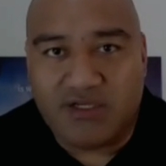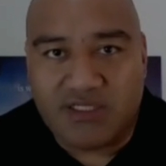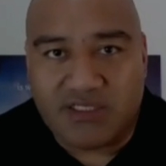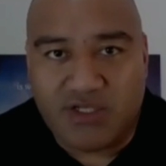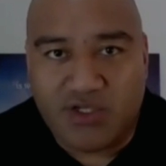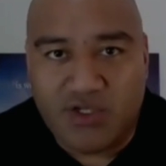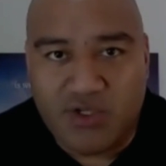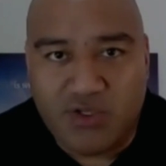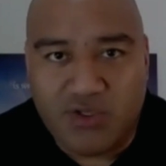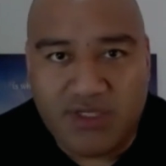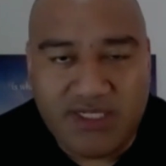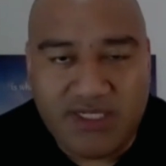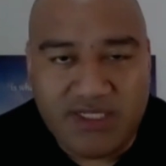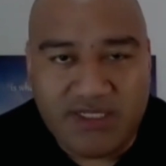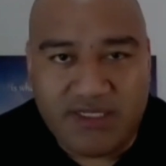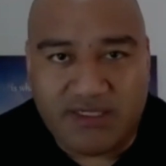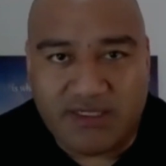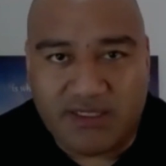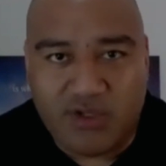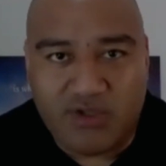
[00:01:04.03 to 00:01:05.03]
on his own
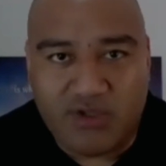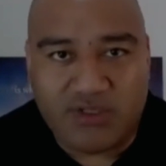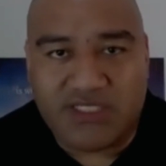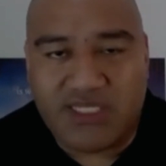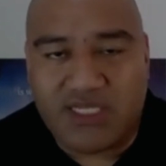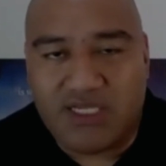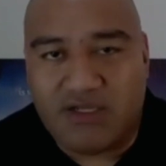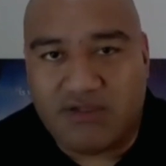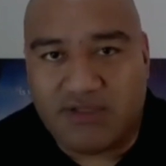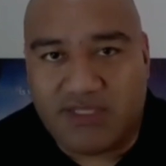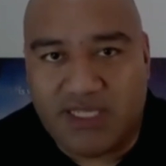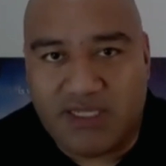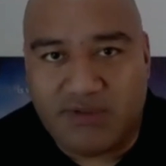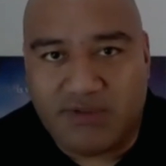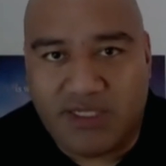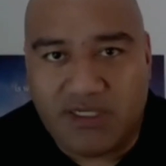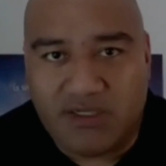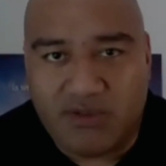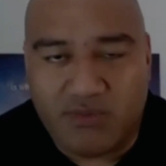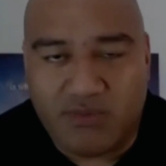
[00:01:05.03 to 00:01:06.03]
in the hotel
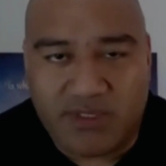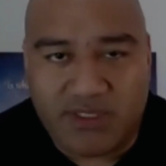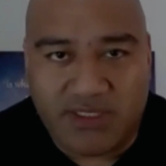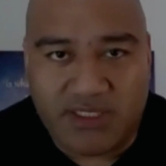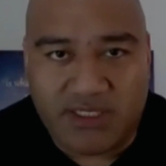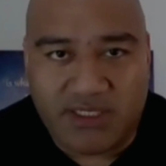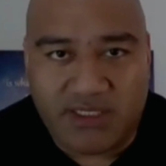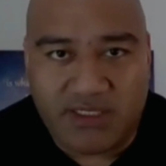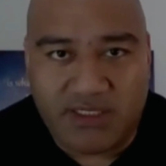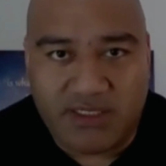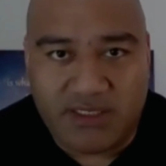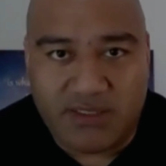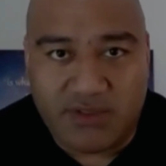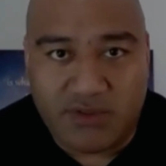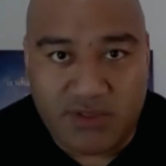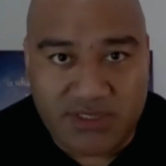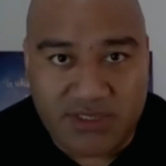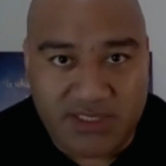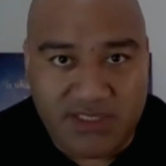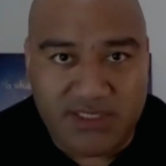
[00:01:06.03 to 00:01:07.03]
down there in
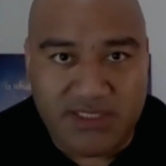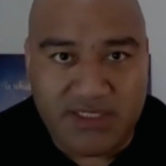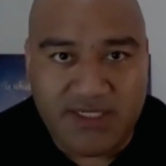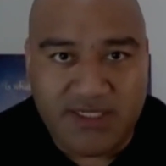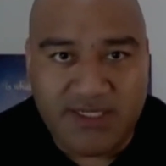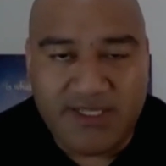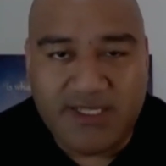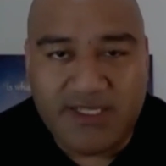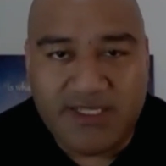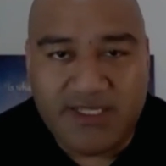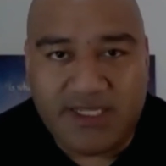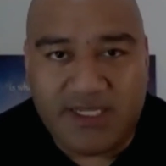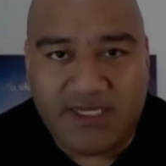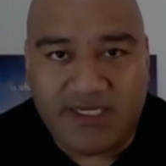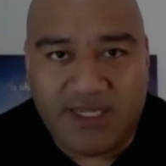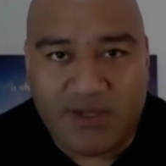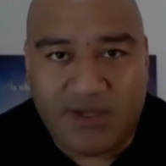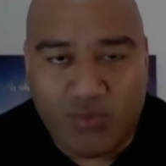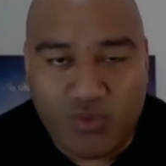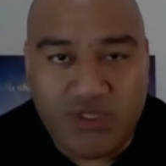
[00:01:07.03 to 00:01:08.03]
New Zealand.
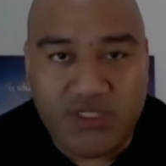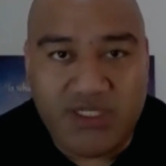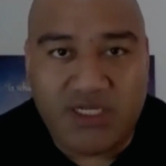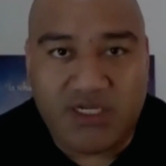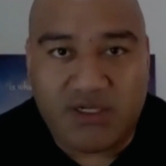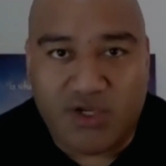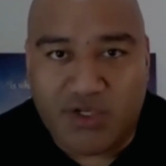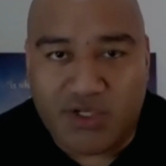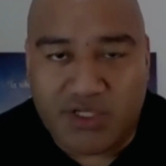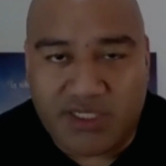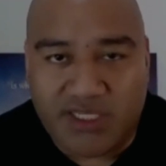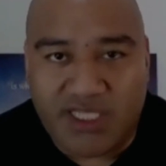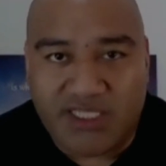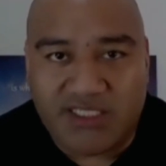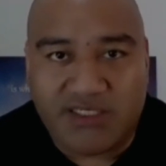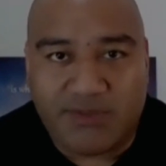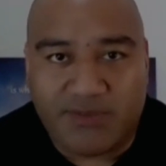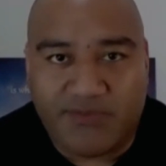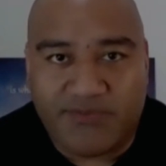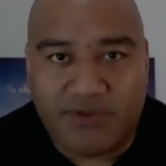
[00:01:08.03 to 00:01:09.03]
And we are going to
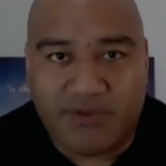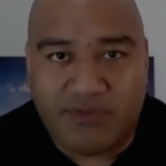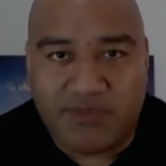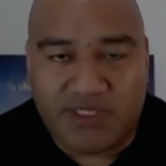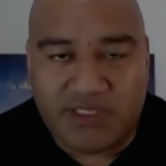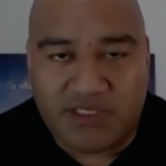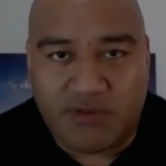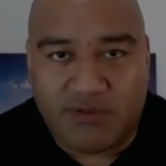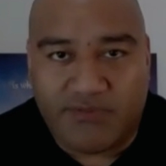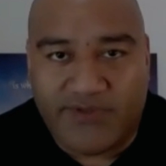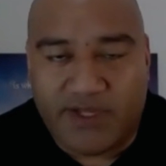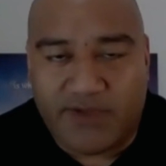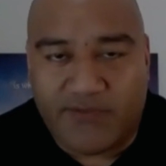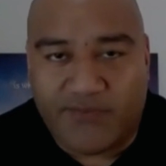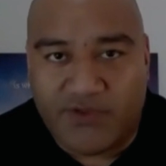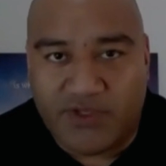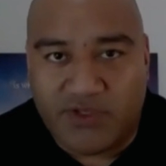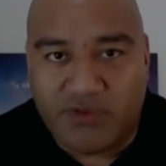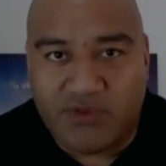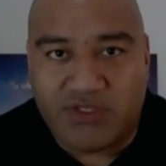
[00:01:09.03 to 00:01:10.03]
catch up with him. And so
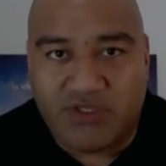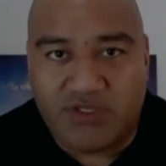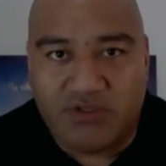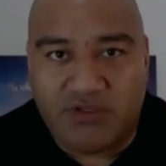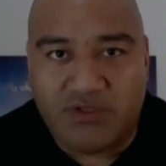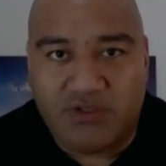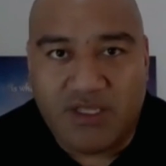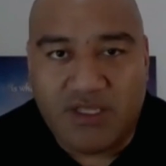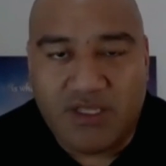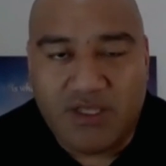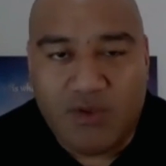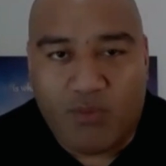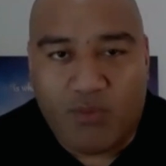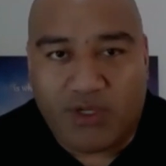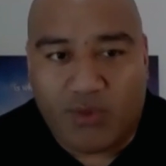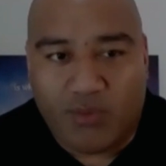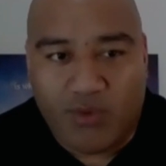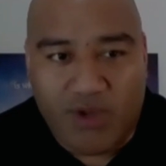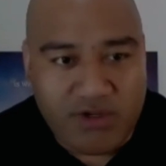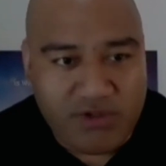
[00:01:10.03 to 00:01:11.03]
without further ado, I
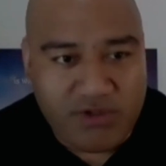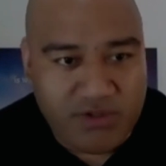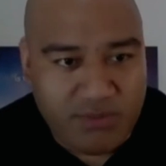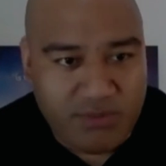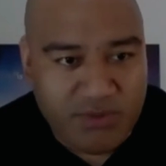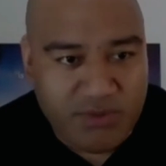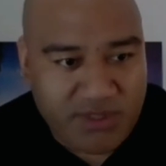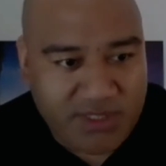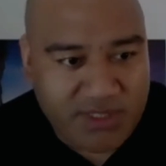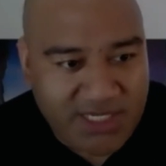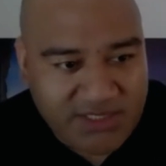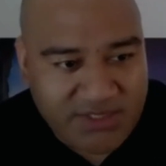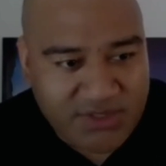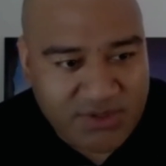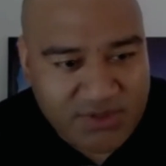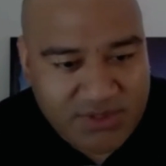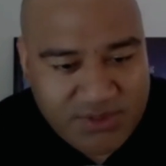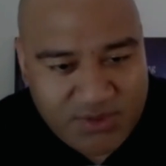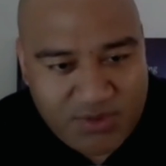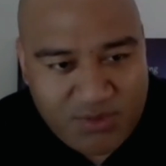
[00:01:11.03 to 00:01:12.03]
want to welcome you,
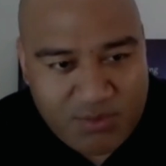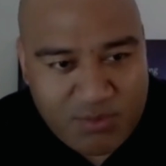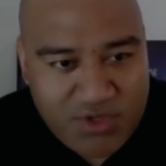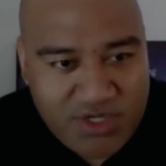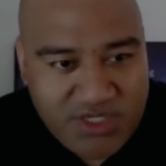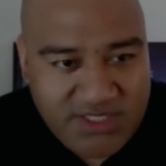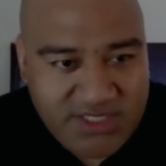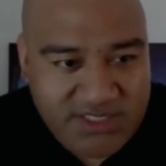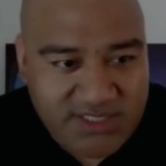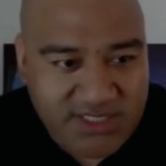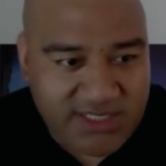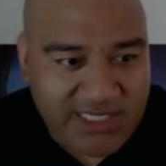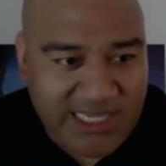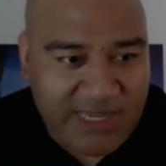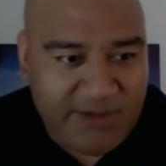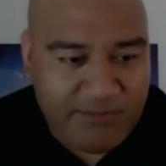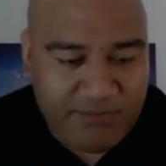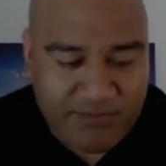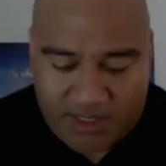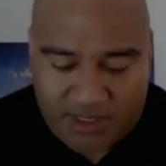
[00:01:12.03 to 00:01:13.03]
Katu, to More Than Just a
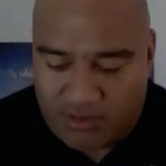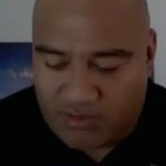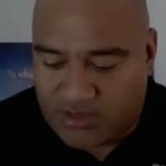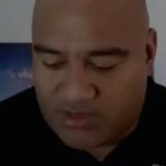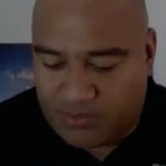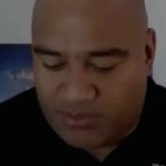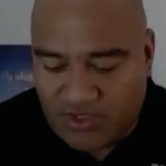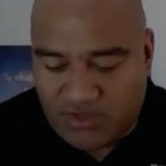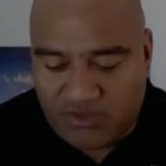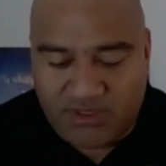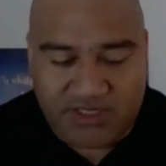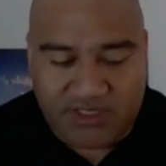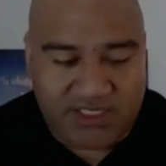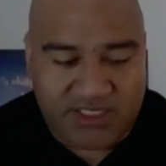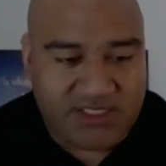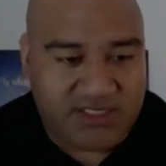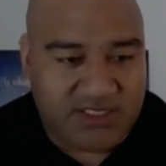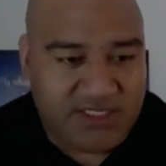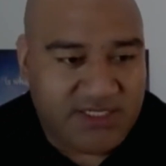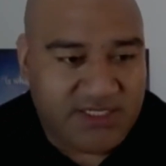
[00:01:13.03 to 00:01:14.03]
Game, our special
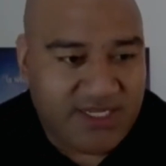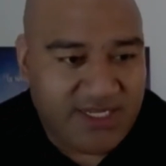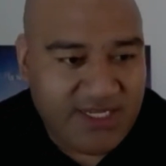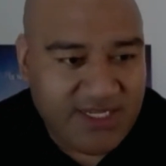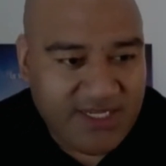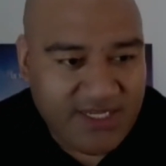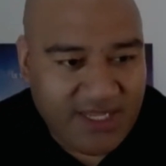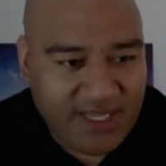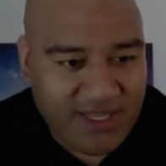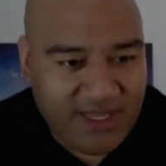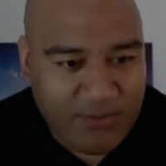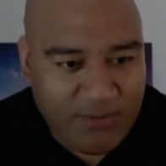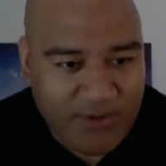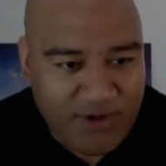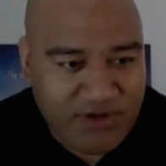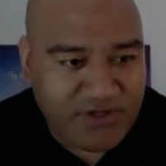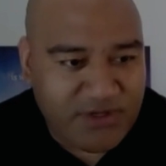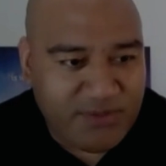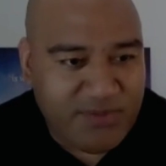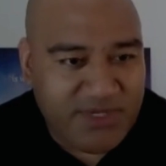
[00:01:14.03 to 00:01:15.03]
edition.
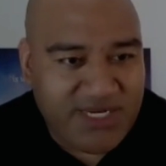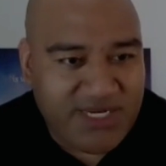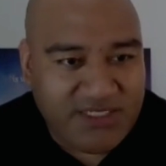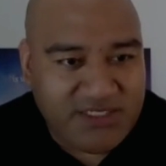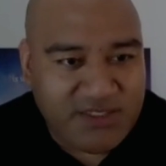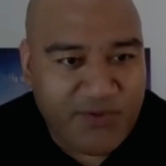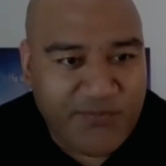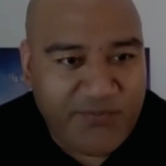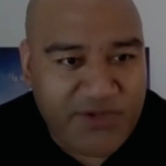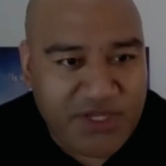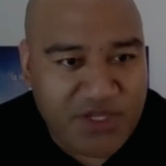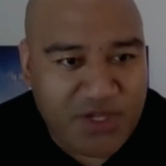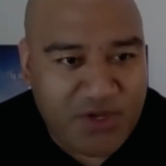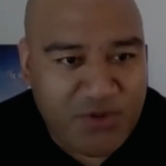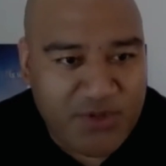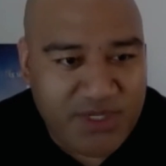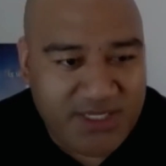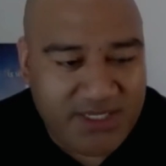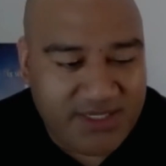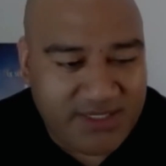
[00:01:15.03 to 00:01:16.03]
Welcome in. How's everything
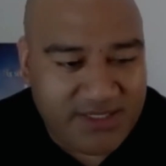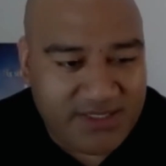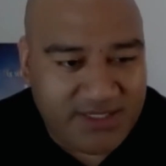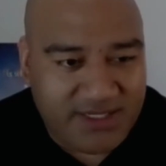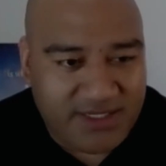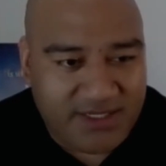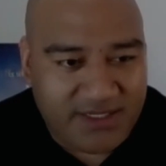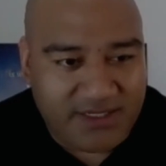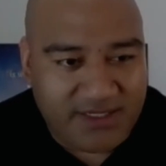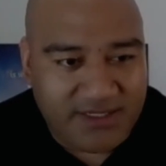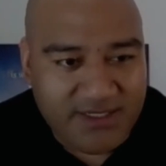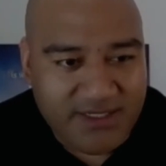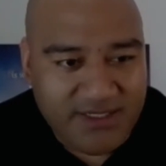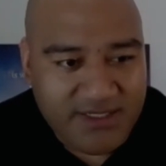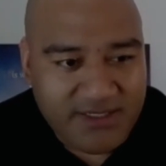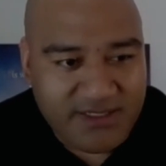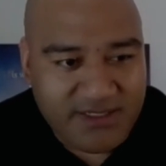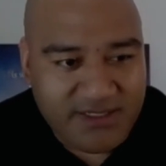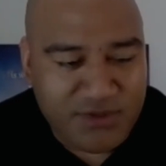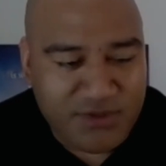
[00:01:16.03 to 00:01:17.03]
going in
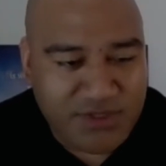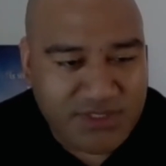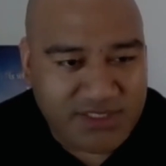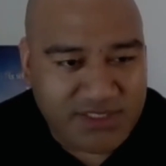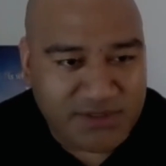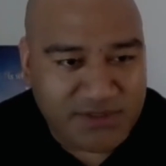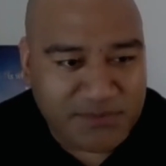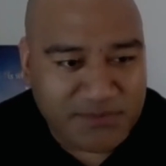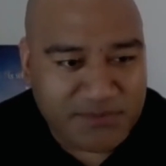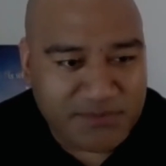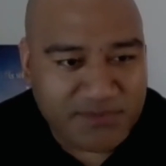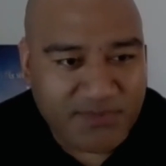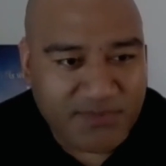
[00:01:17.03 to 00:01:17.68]
New Zealand?